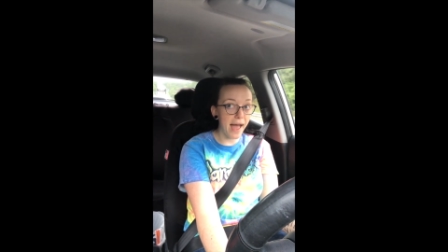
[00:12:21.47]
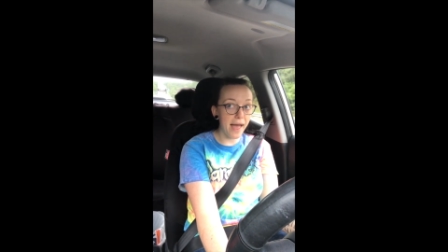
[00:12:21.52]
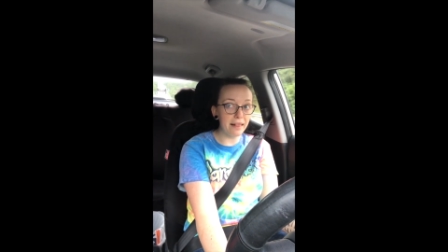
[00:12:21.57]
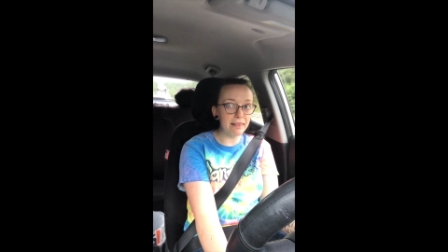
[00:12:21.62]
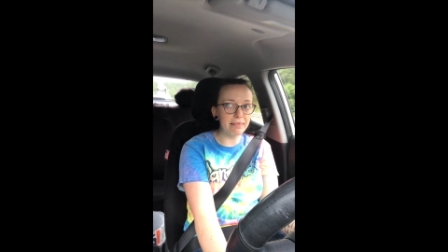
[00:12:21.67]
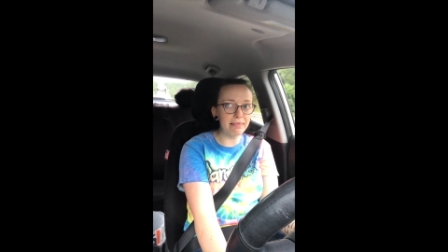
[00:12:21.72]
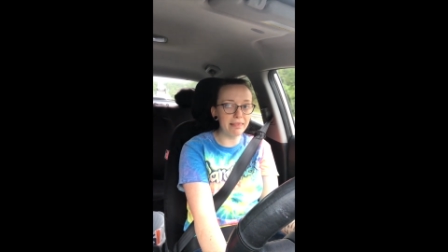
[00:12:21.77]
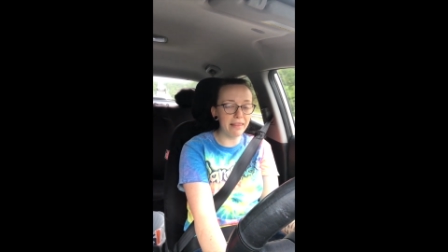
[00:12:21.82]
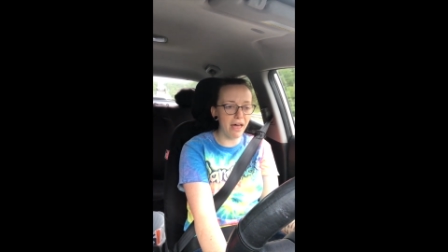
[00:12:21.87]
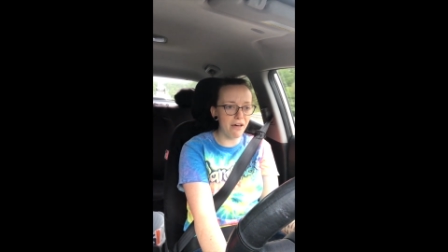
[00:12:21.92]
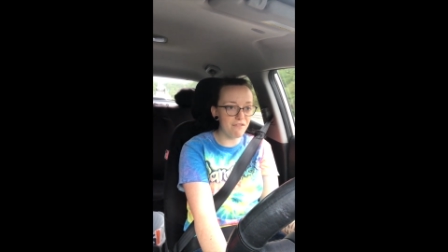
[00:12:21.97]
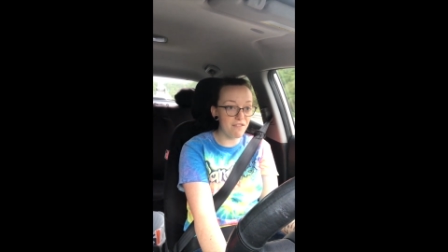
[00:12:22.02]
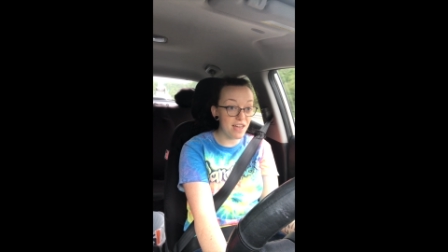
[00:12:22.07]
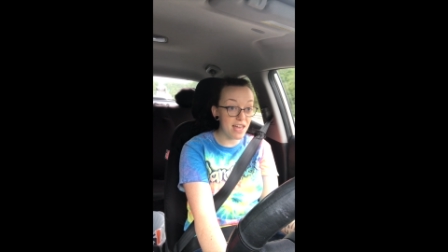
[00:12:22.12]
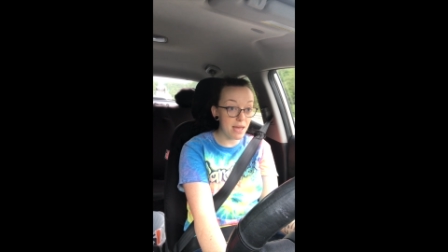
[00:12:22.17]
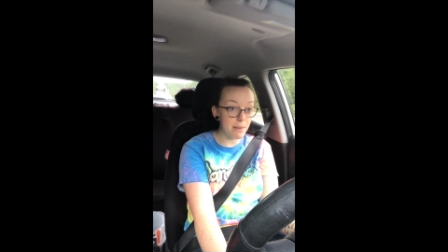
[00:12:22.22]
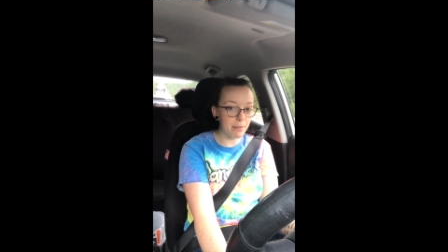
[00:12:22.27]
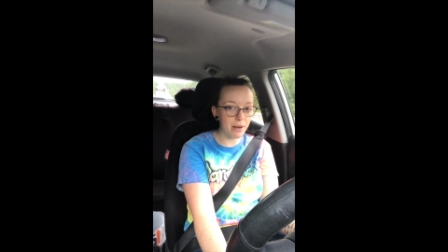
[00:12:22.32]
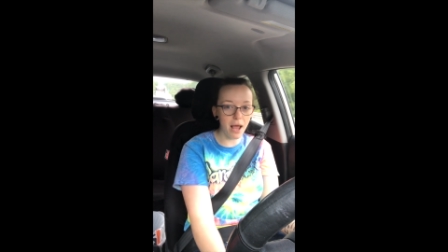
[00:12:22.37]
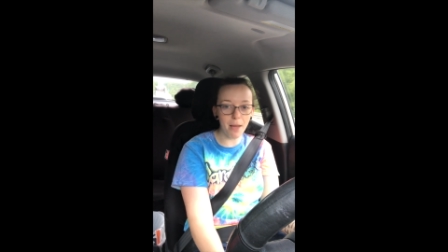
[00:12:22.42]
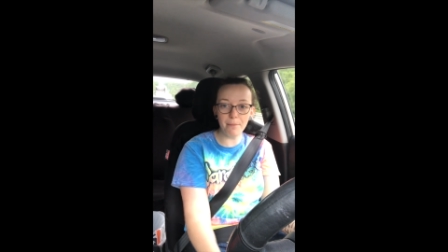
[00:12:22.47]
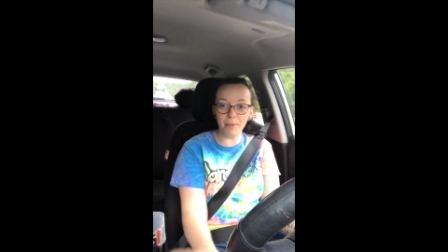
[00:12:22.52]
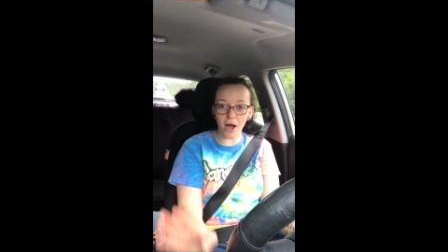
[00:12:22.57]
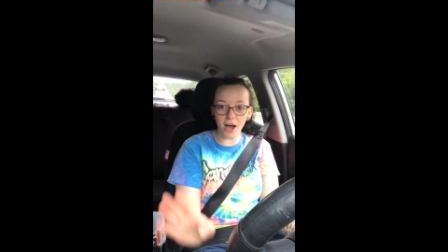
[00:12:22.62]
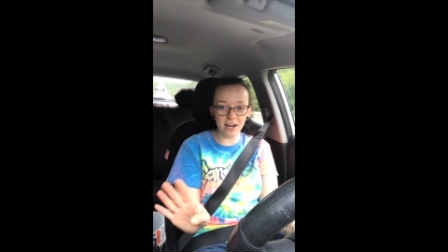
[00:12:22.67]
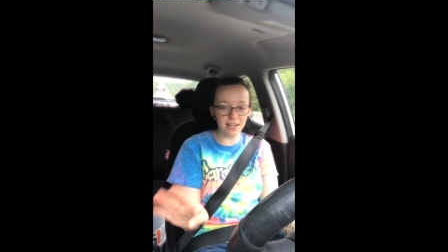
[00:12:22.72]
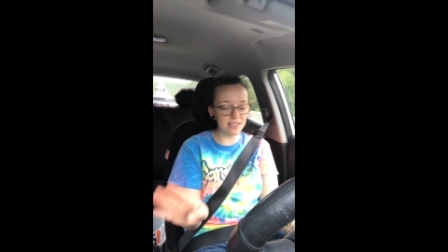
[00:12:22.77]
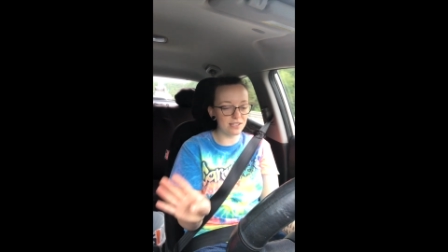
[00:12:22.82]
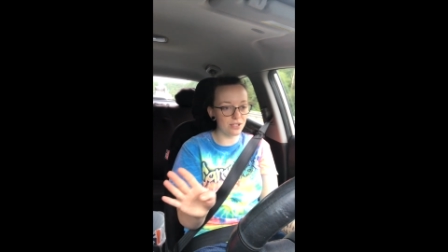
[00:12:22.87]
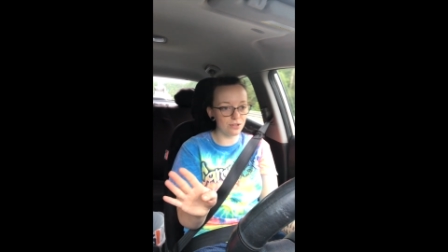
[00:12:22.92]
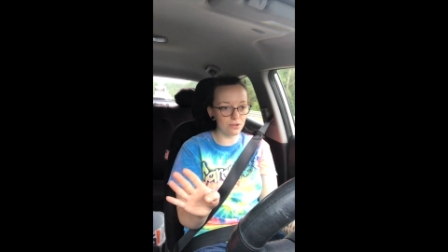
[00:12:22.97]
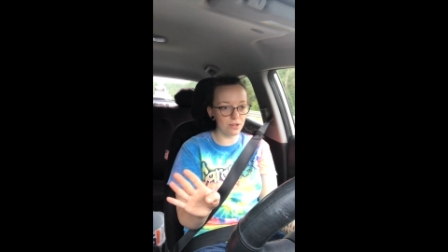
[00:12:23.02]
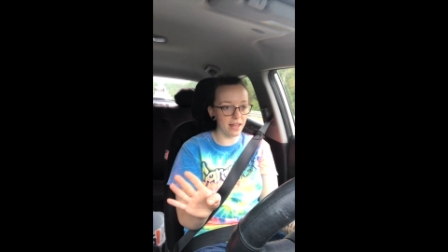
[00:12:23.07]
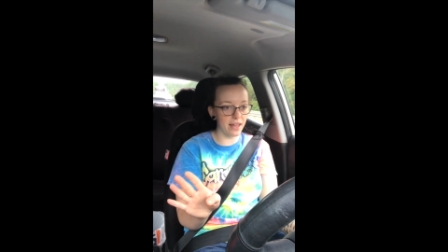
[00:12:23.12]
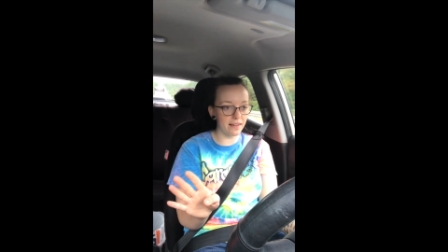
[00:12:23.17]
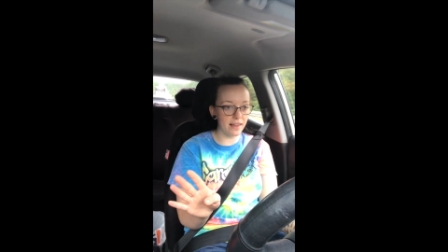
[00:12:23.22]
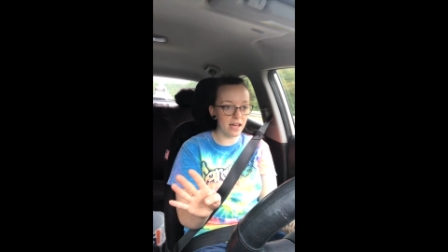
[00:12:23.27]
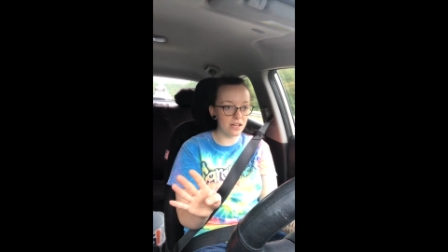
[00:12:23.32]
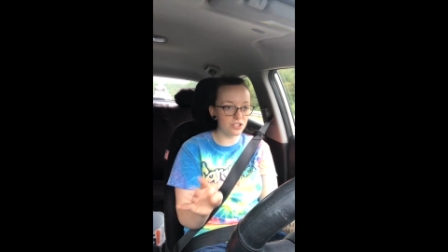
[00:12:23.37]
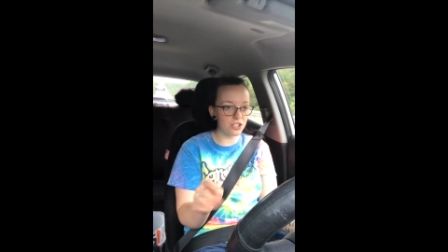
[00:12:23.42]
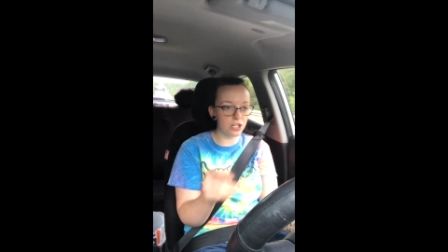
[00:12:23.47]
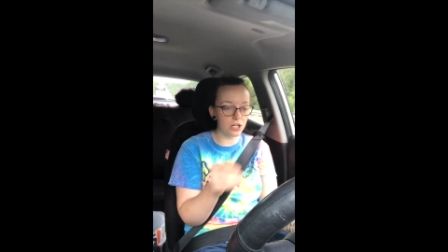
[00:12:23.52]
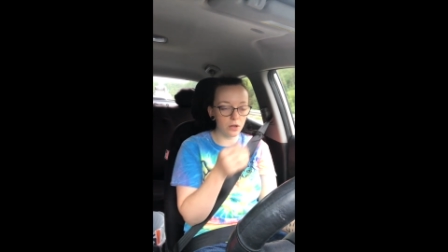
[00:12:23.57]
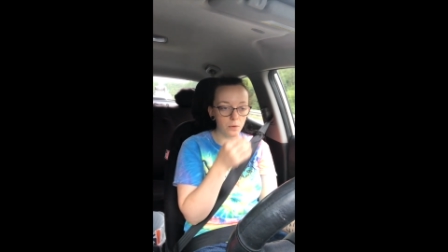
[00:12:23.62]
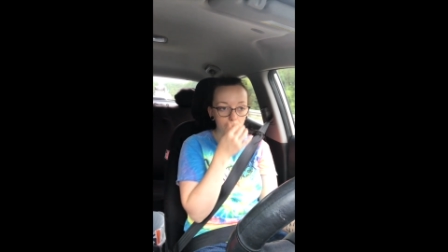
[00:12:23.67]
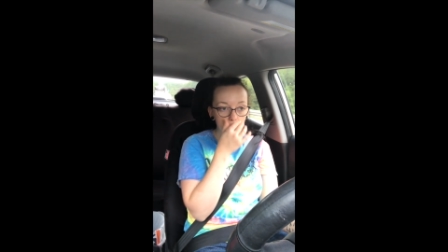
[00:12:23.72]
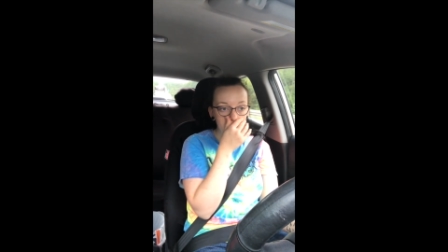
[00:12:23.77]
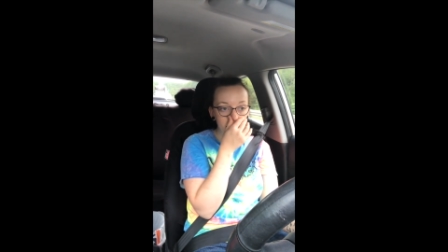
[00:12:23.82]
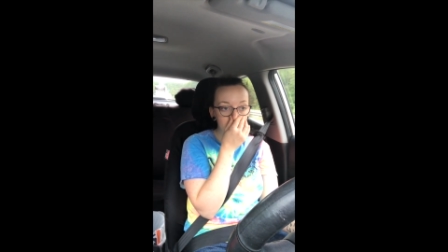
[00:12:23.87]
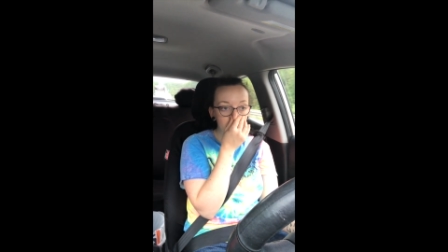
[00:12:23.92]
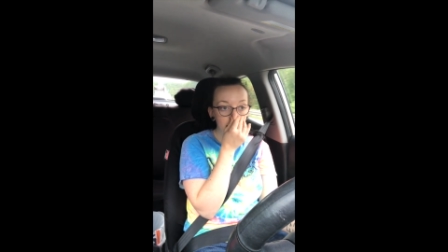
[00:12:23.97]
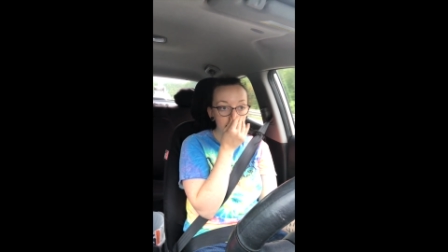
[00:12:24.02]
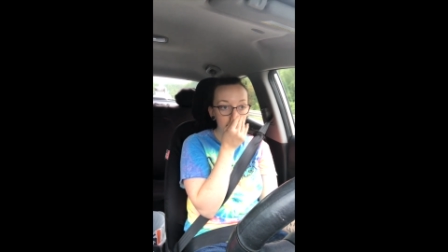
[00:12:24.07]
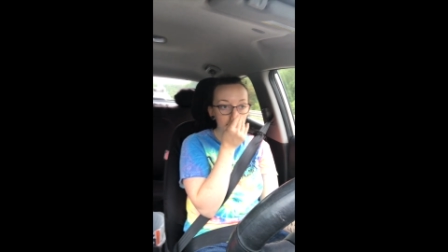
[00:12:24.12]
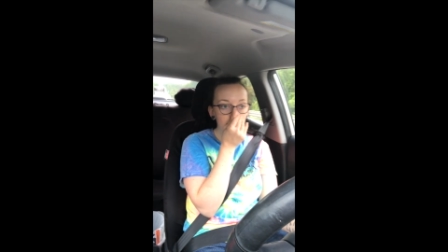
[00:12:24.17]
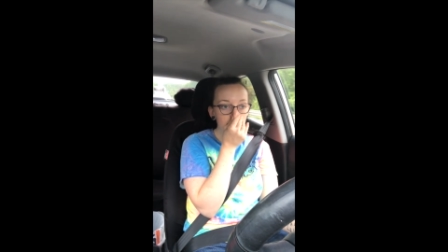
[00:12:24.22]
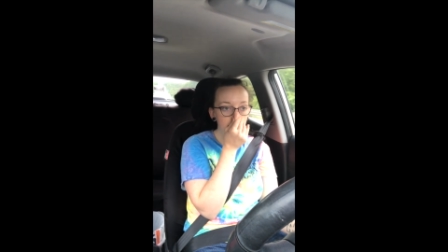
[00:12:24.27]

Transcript: I love it, but I bought it too late last year to wear it.